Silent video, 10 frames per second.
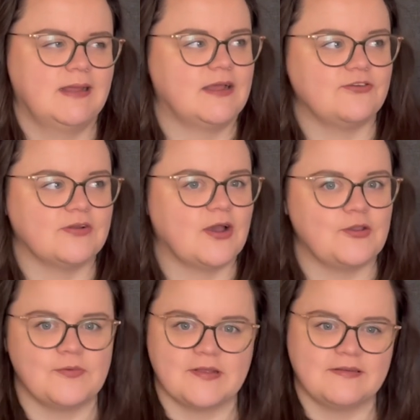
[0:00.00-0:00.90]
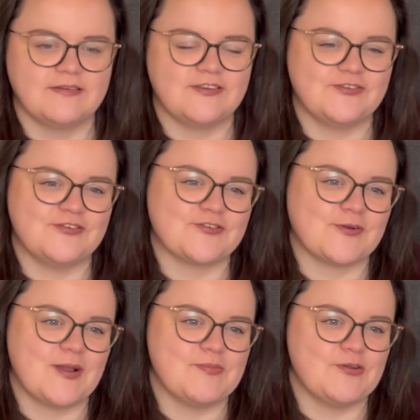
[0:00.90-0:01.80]
don't know how you
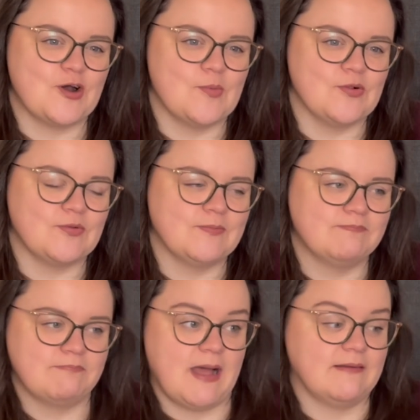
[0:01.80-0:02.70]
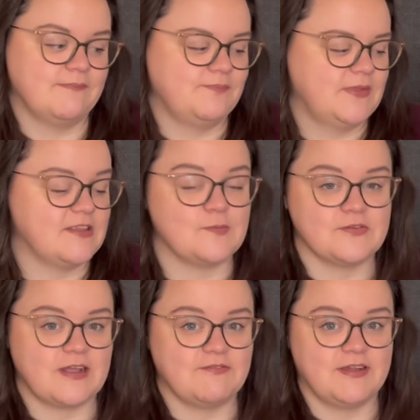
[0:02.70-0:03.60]
describe the normal pattern. It's supposed
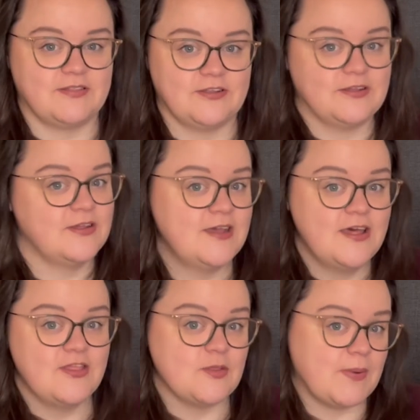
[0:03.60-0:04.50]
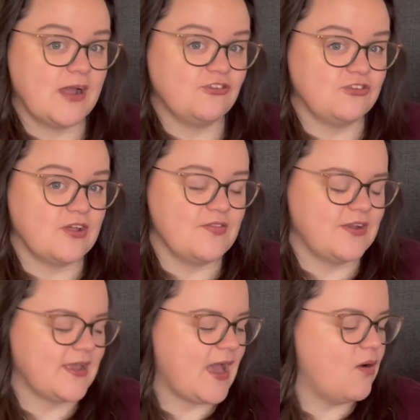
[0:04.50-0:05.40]
to have like the patches on that a
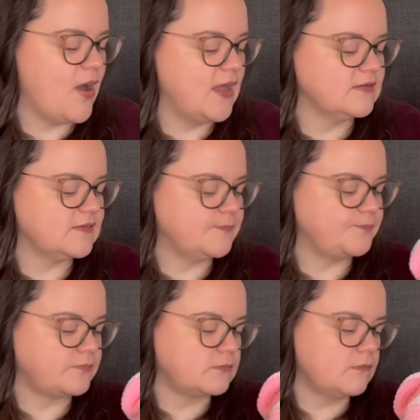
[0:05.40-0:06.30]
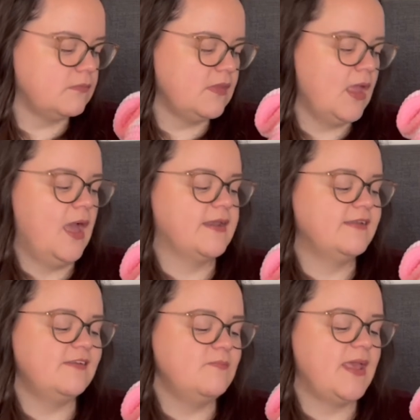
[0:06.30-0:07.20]
cow has, and I
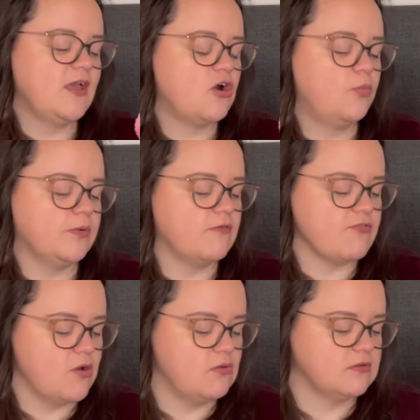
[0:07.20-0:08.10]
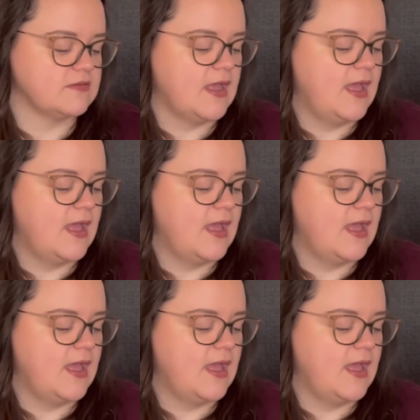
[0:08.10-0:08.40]
did make a couple of those